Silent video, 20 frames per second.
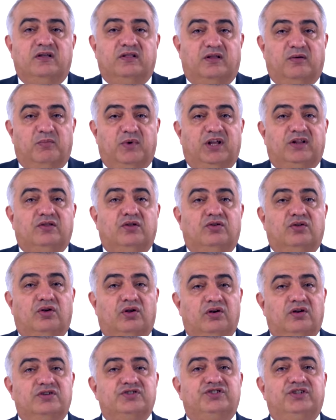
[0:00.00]
The
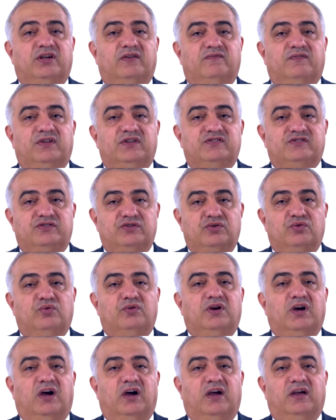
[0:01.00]
methodology of this new
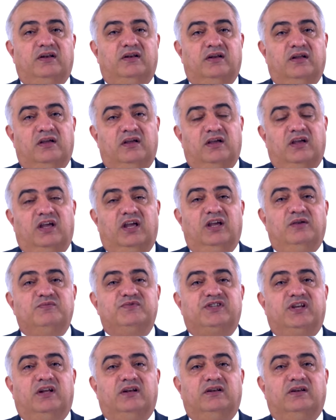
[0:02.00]
guide
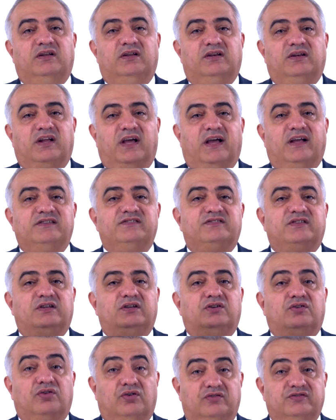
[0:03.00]
aims at
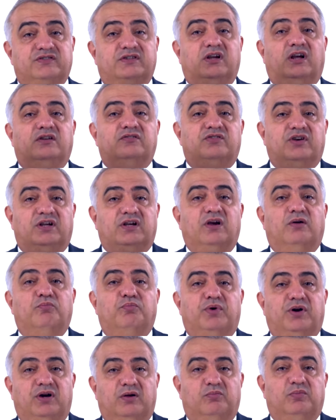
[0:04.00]
enhancing cross-country
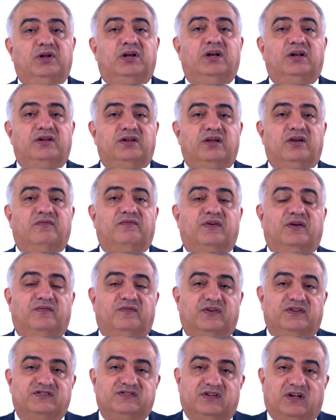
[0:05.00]
comparability of
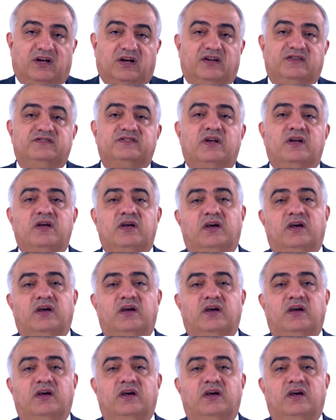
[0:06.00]
FSIs